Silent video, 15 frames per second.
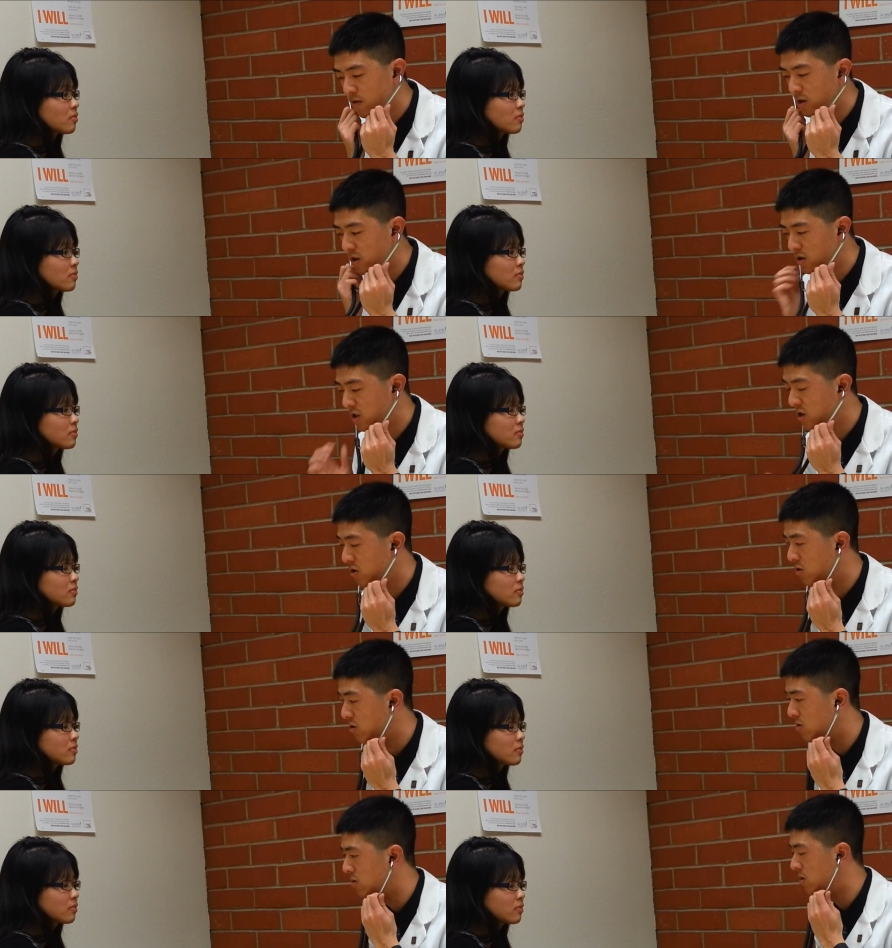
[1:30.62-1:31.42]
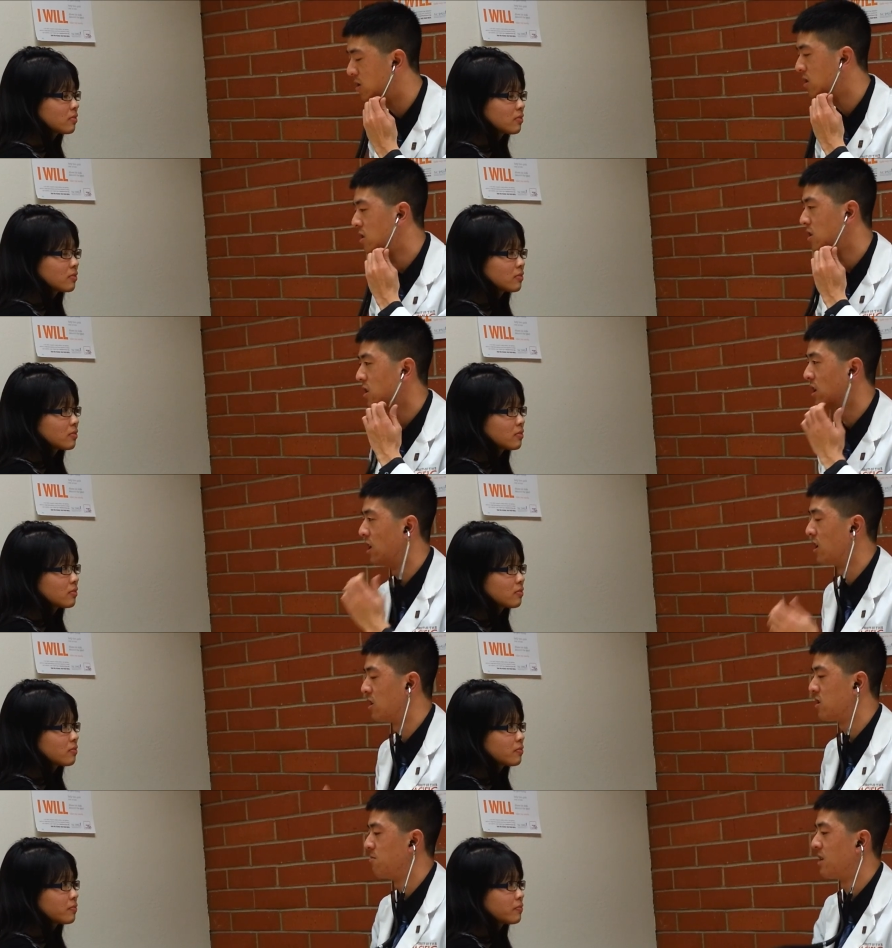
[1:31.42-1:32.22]
Speaker 1: for you to
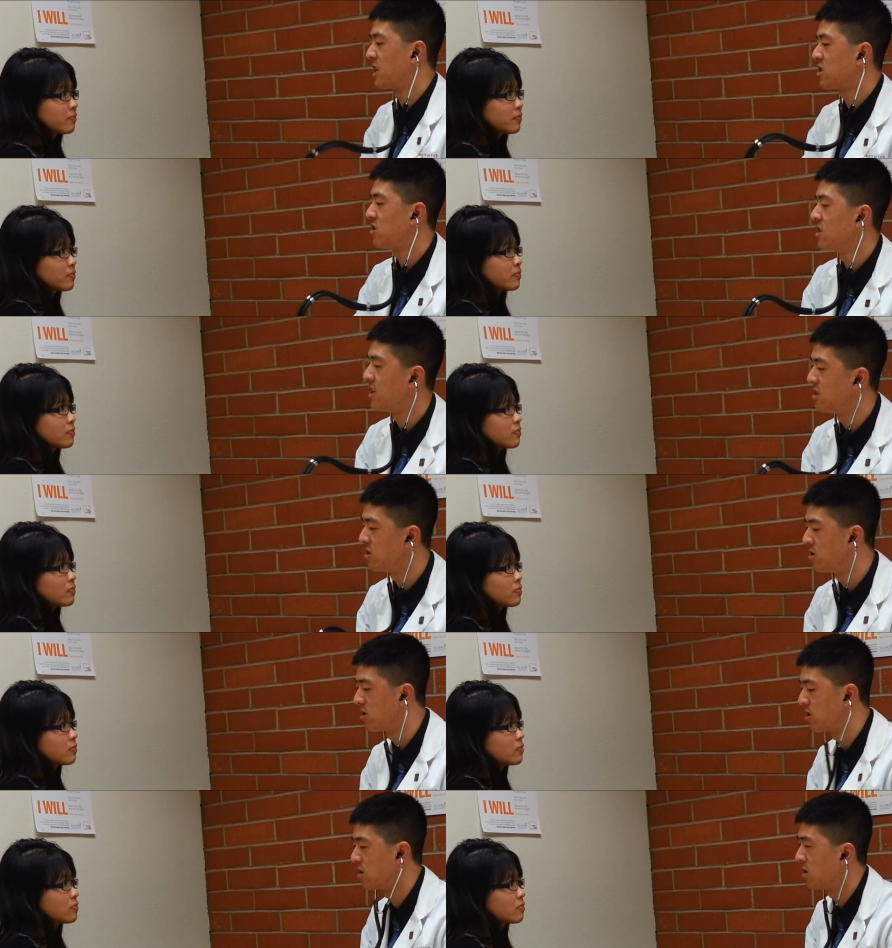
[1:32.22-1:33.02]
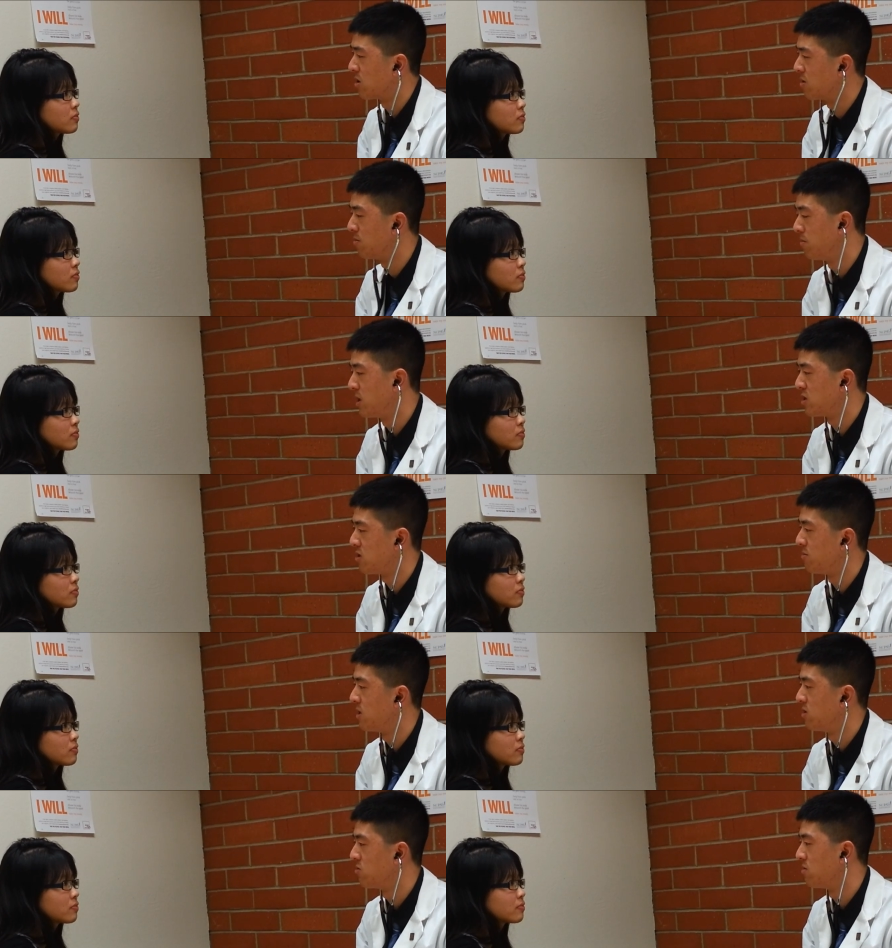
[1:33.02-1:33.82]
make sure that your
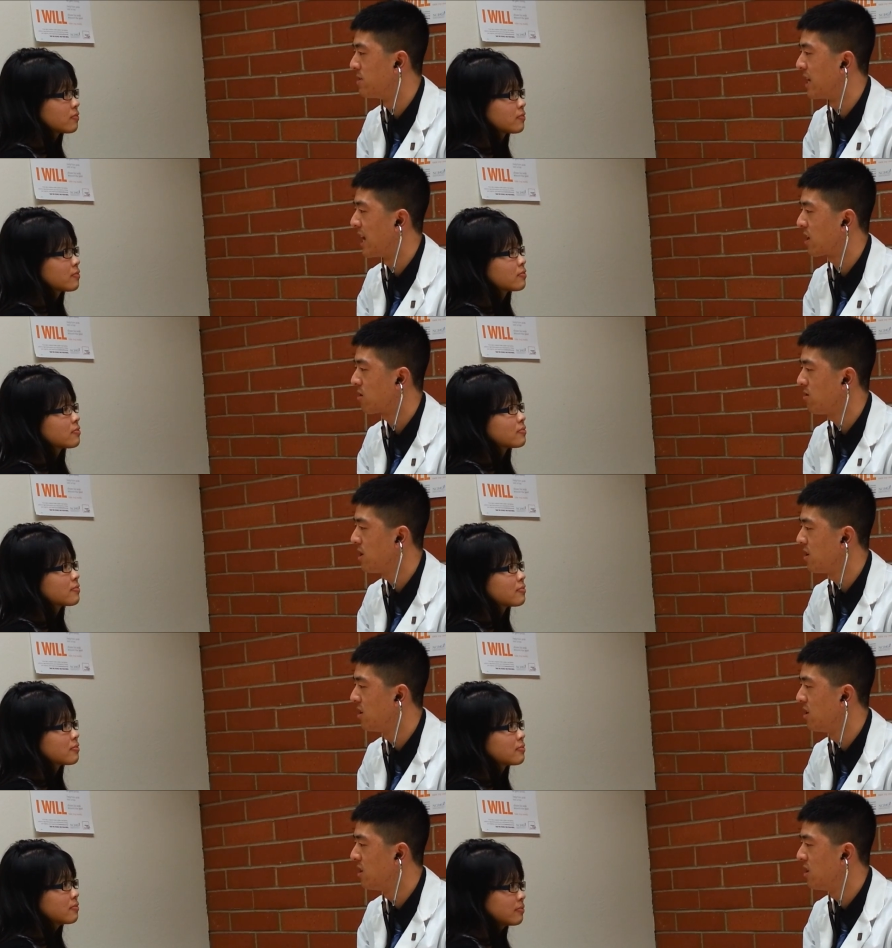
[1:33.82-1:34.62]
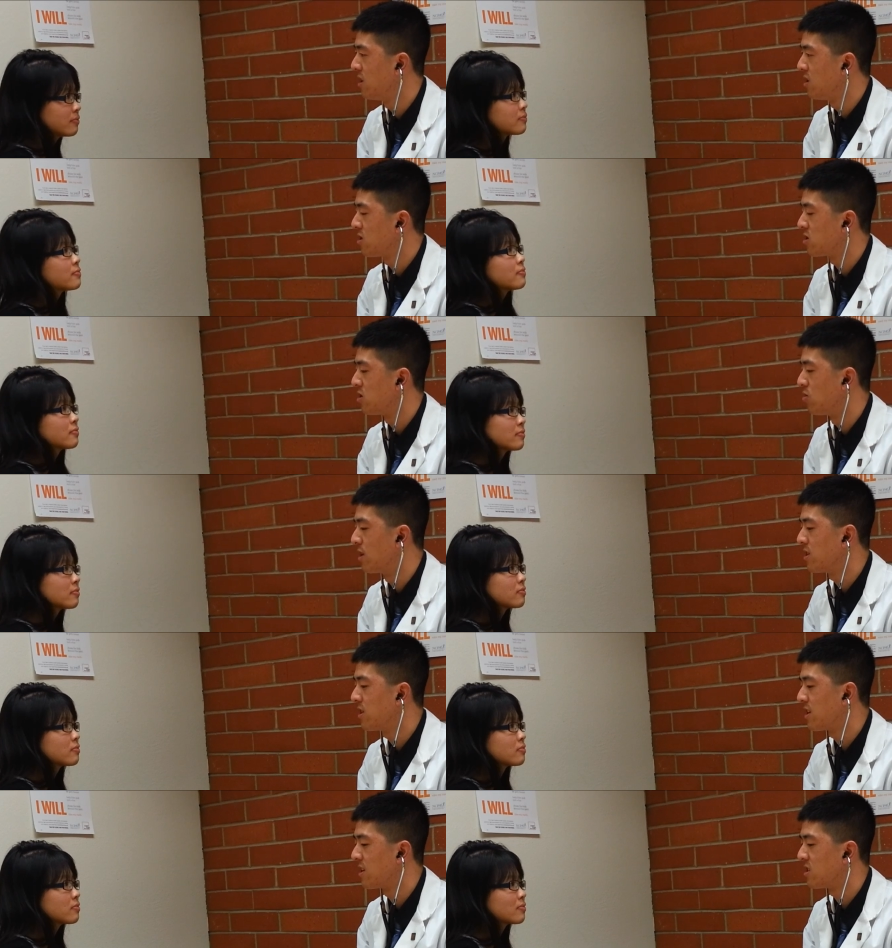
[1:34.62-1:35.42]
measurement will be accurate. So
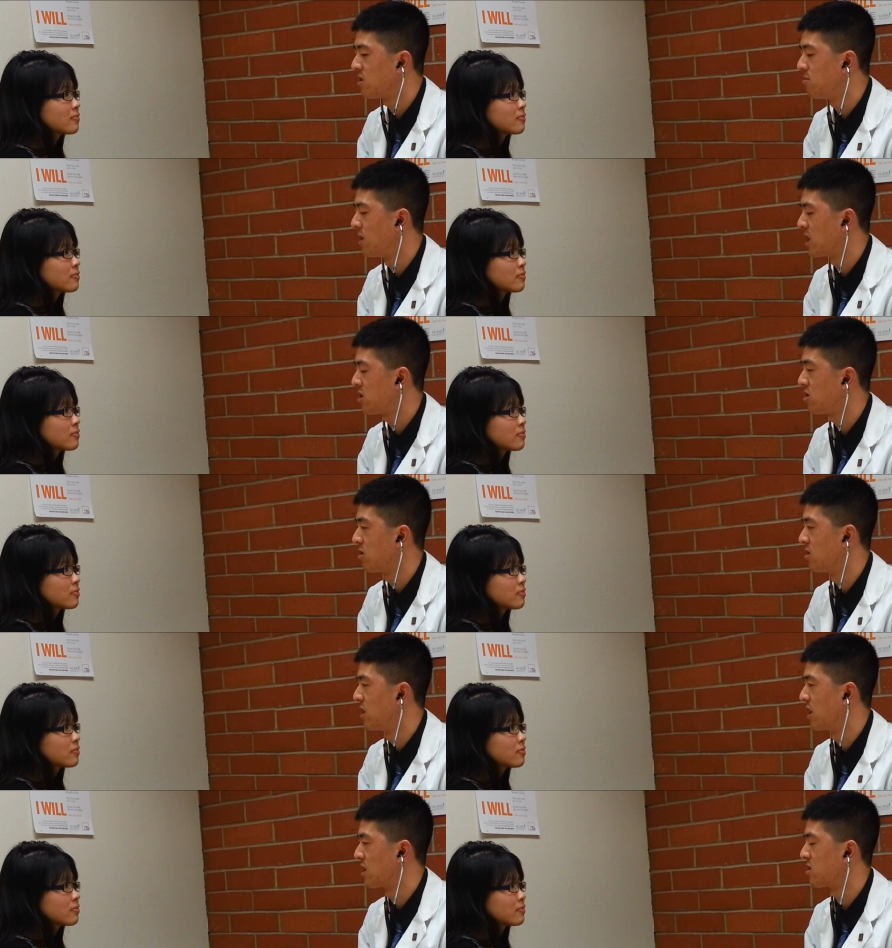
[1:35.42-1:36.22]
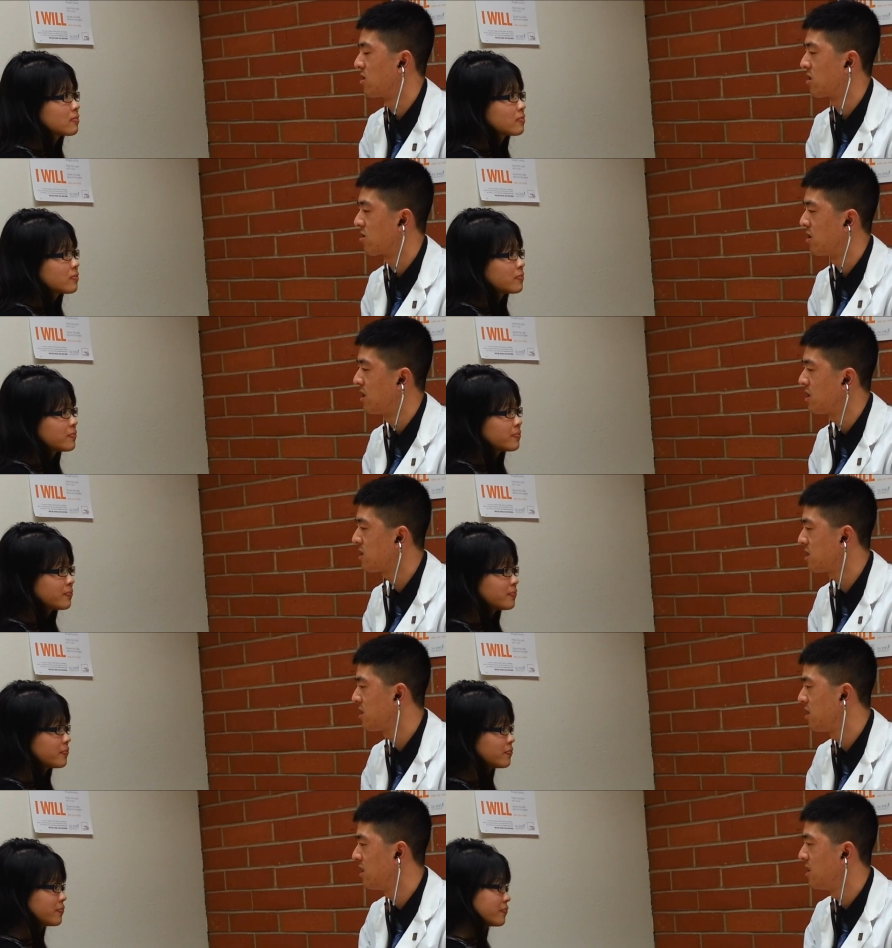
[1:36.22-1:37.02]
one thing is to make sure your legs aren't crossed
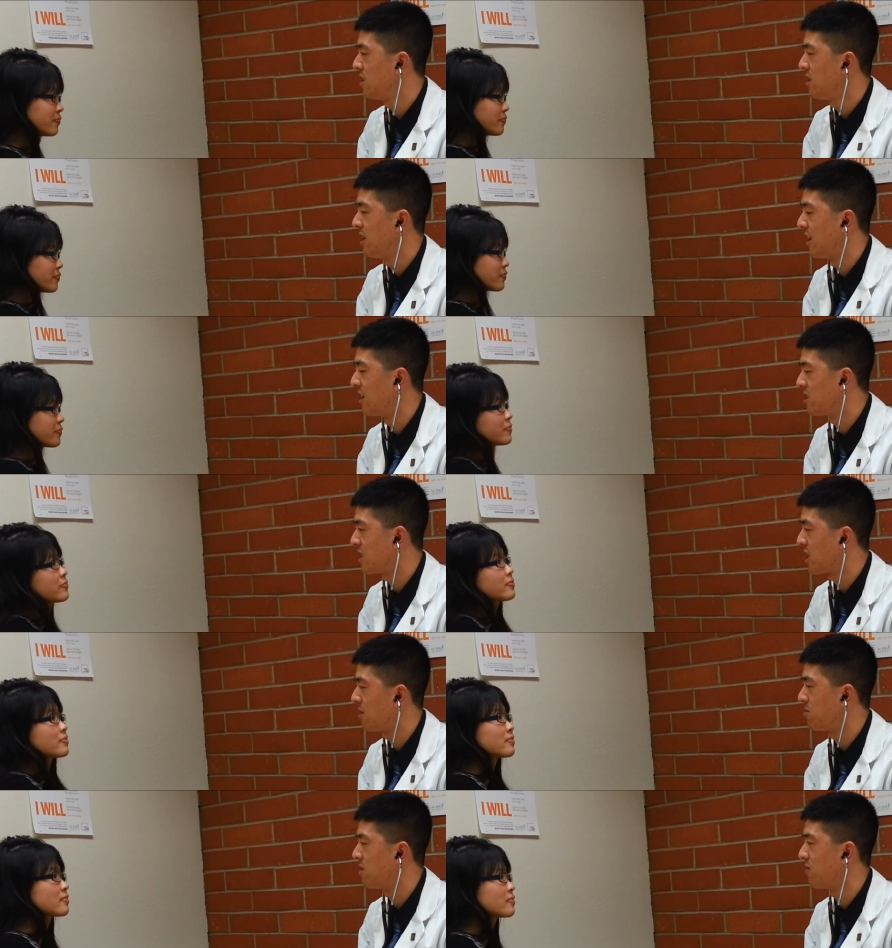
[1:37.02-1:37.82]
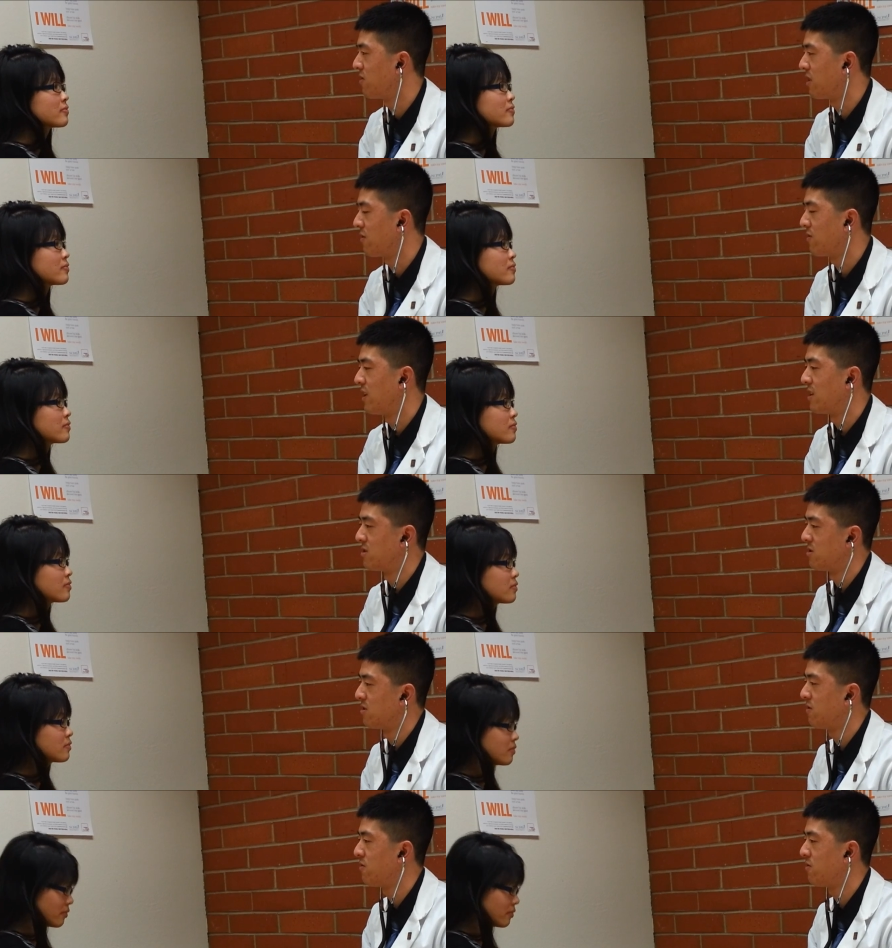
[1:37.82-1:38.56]
and to keep your feet flat on the